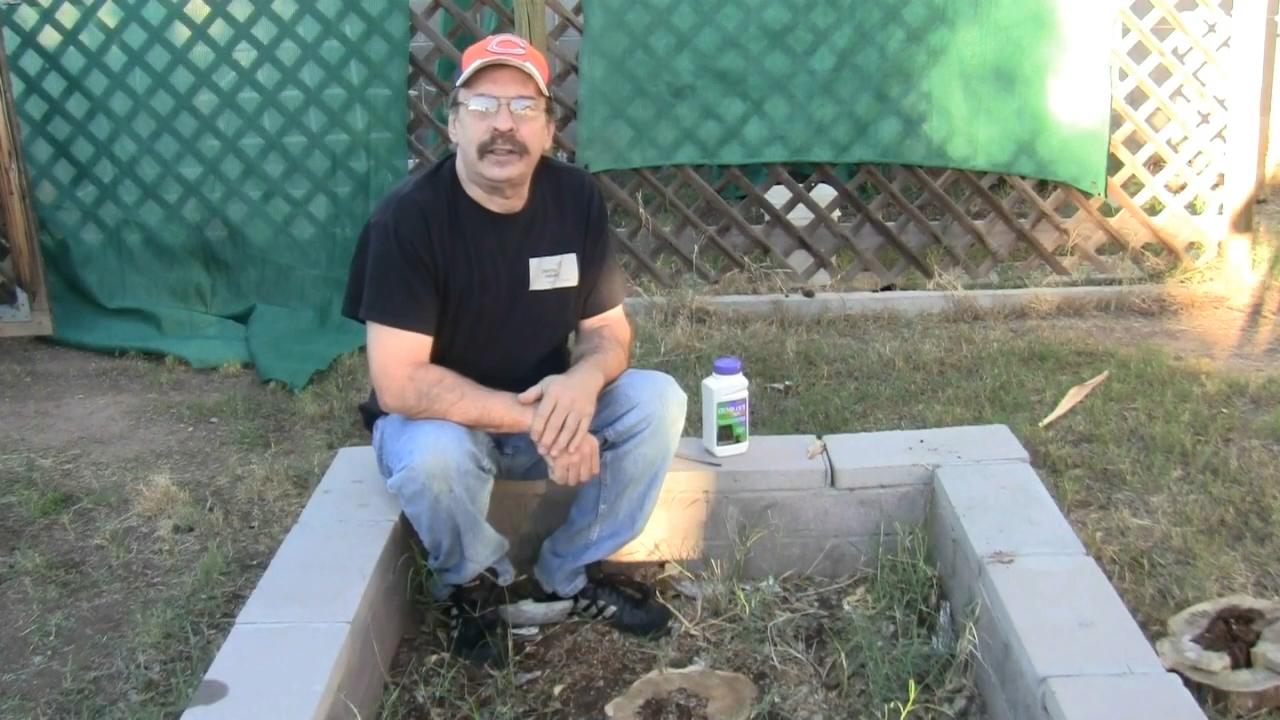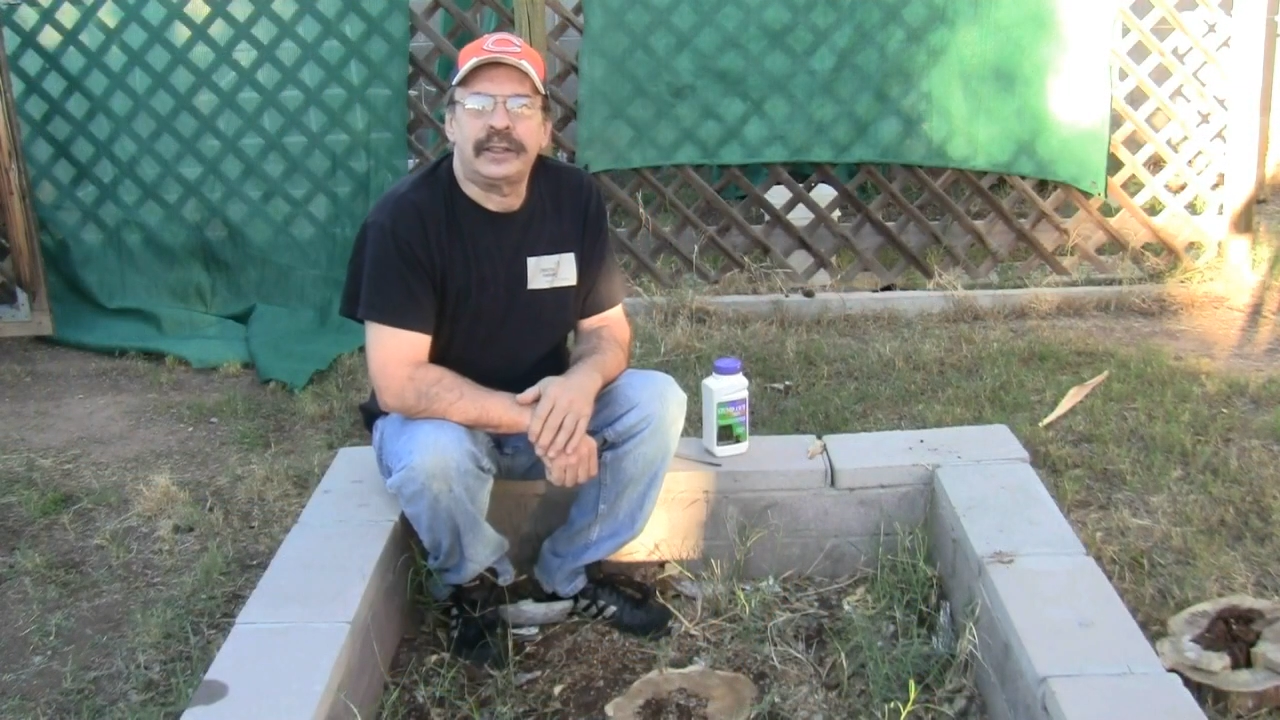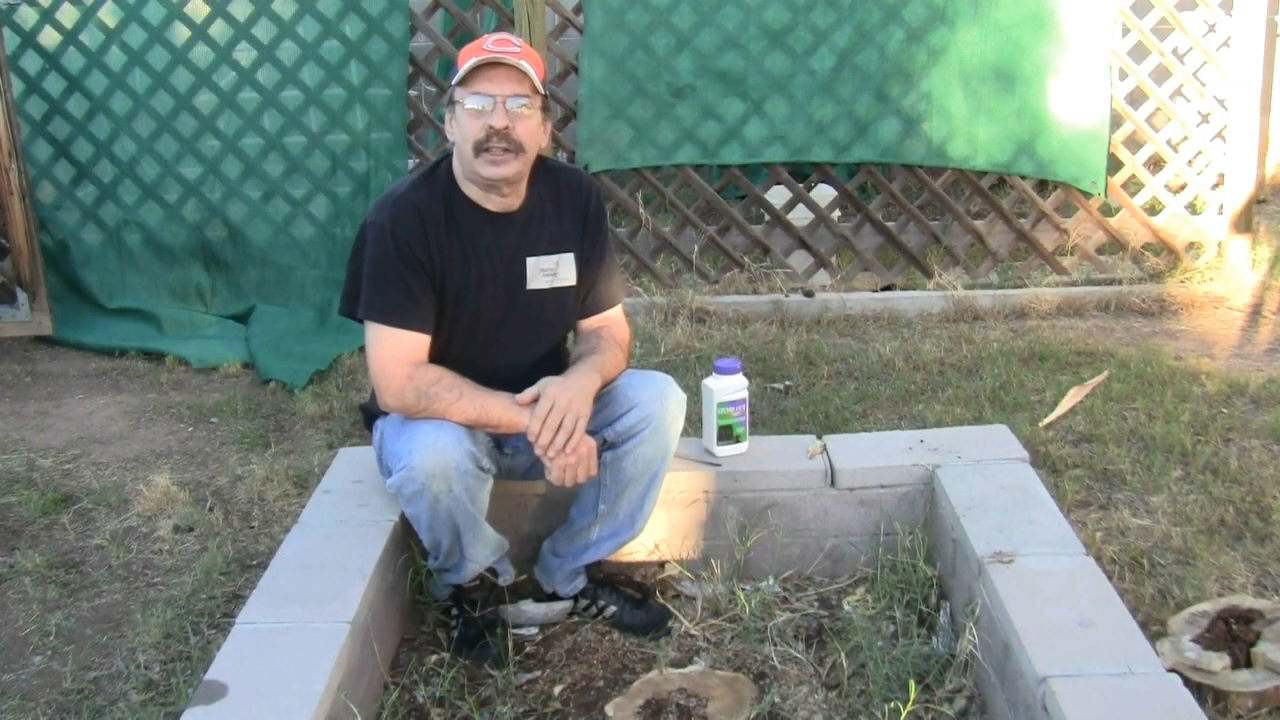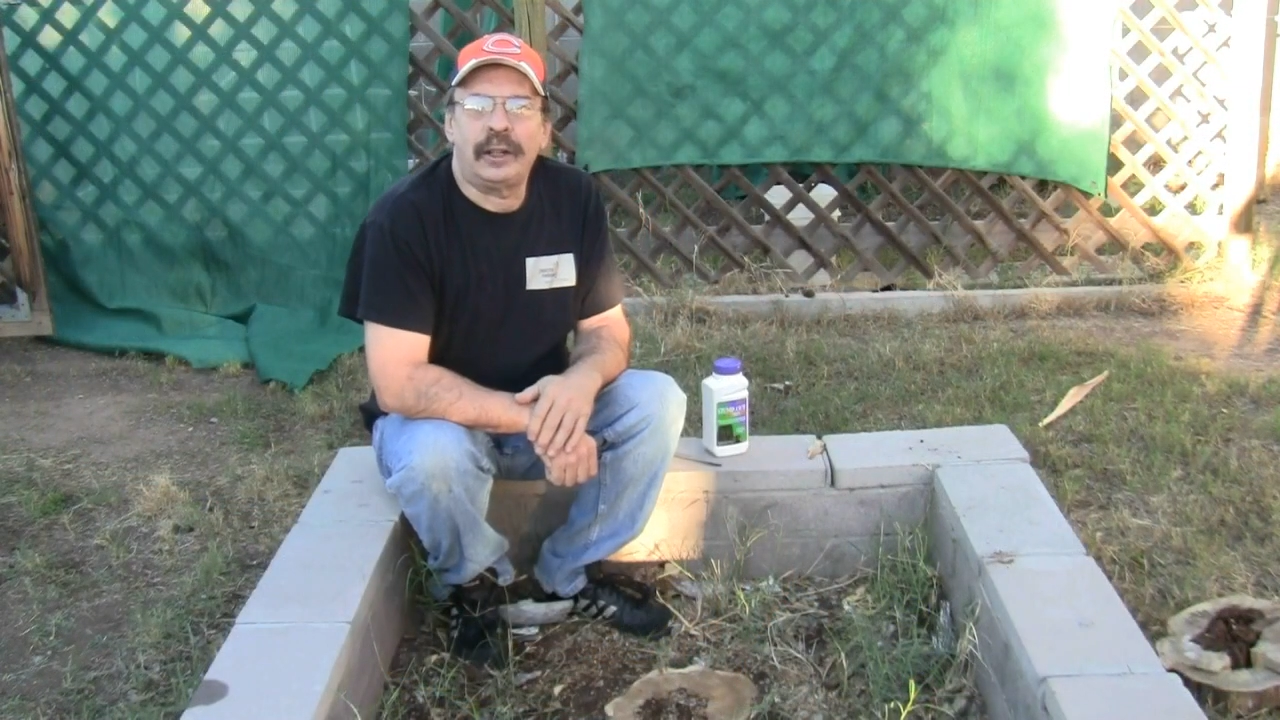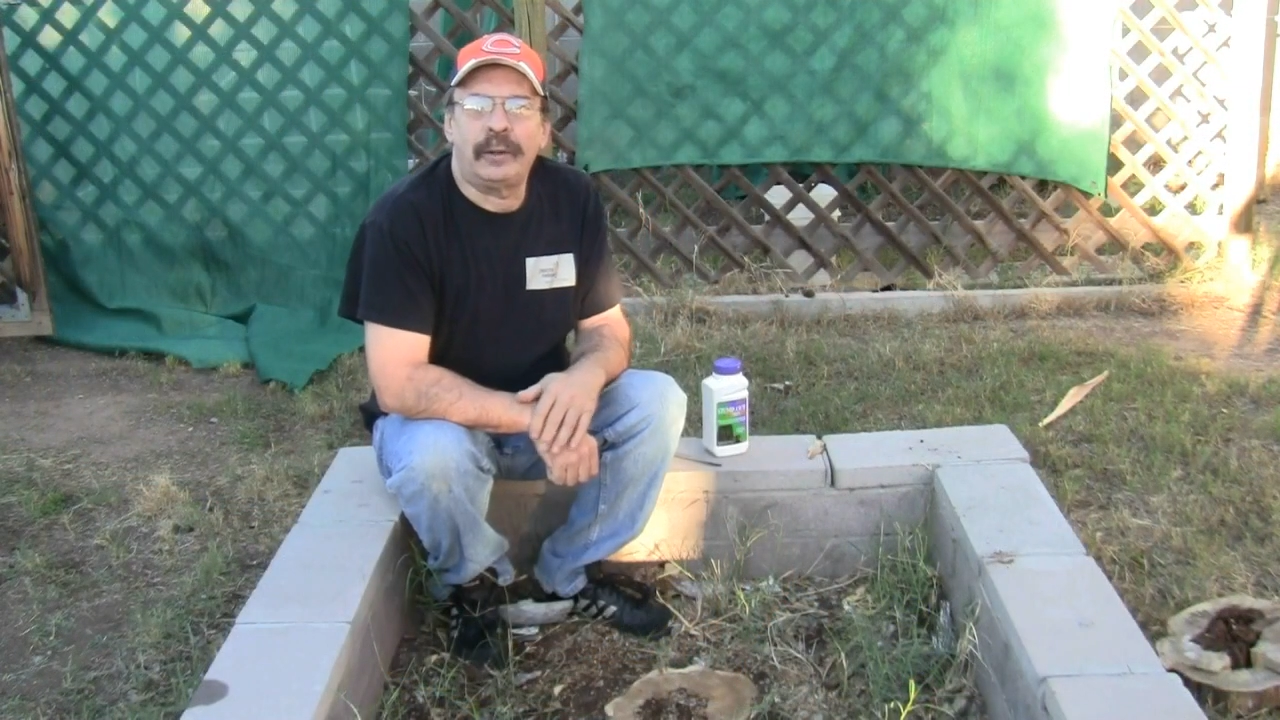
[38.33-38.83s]

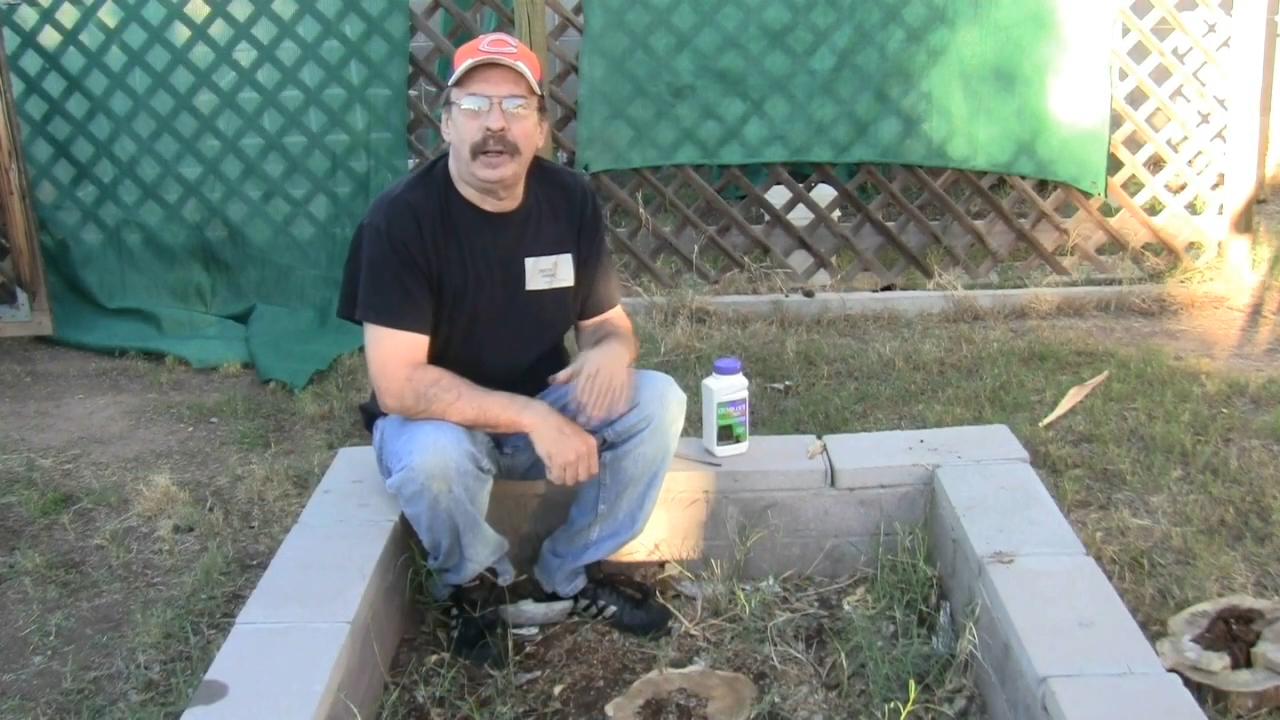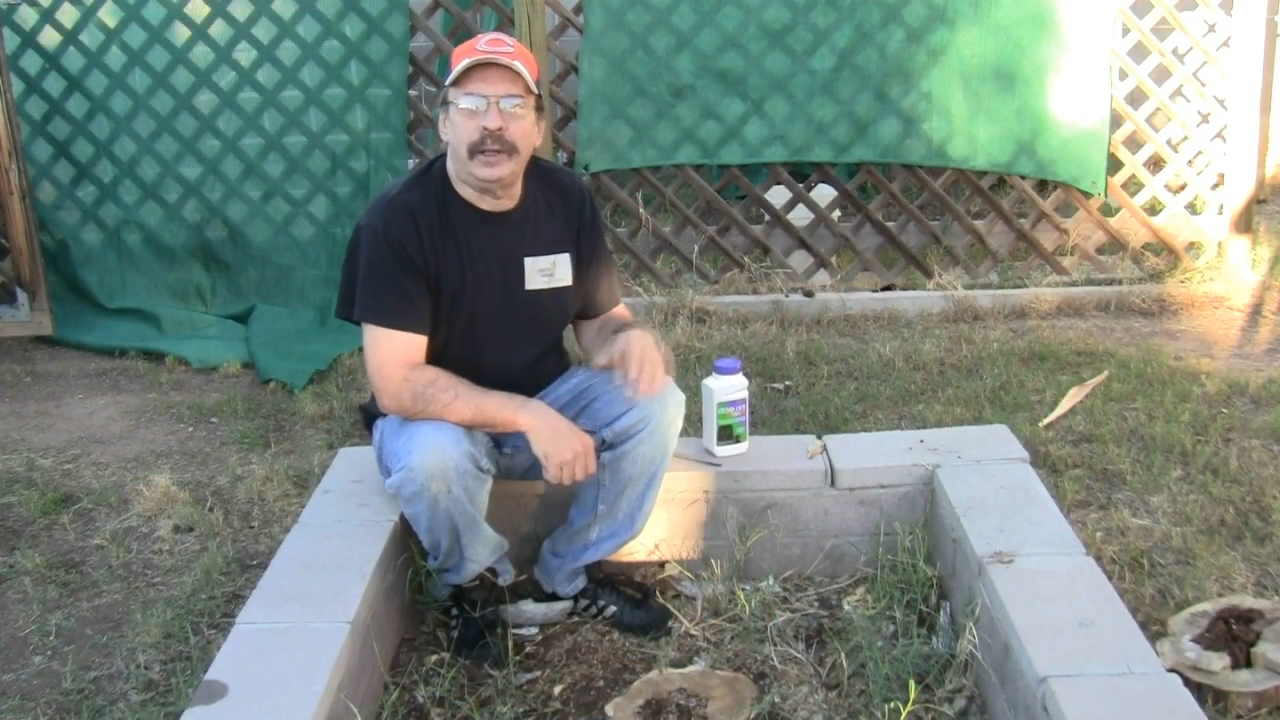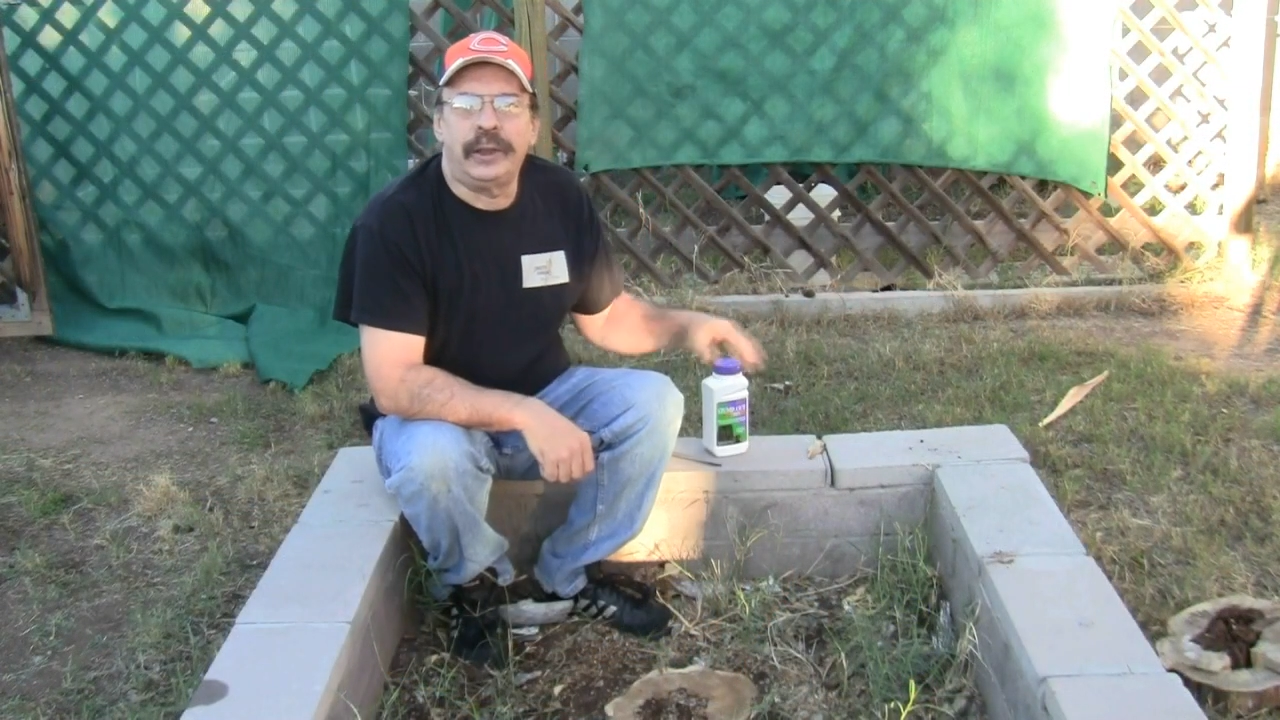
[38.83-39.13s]
accelerate